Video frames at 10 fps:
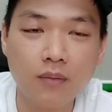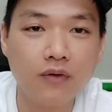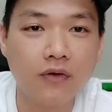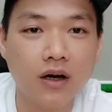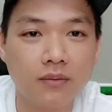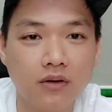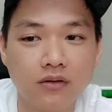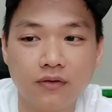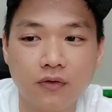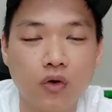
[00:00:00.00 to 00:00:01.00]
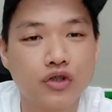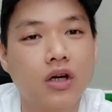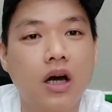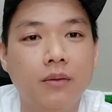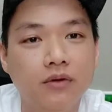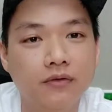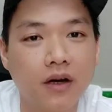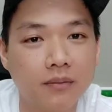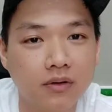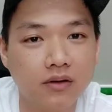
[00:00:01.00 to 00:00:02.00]
fiber, forged carbon
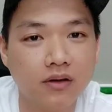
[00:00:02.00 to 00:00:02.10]
fiber,